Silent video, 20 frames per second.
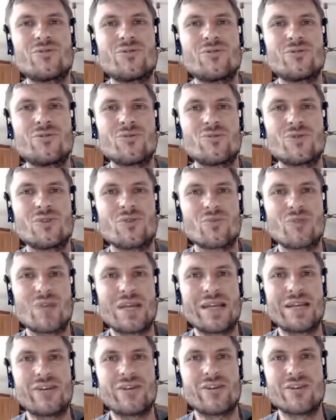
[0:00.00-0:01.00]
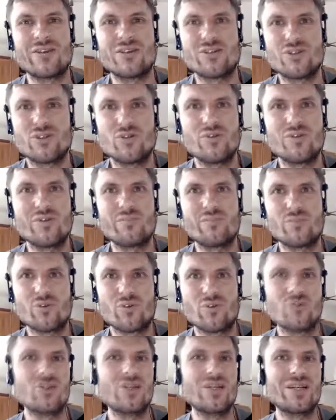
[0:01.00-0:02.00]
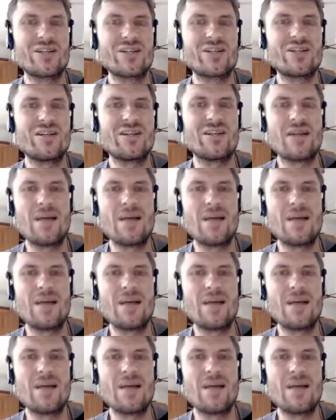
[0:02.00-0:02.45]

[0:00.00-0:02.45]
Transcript: to create a student project,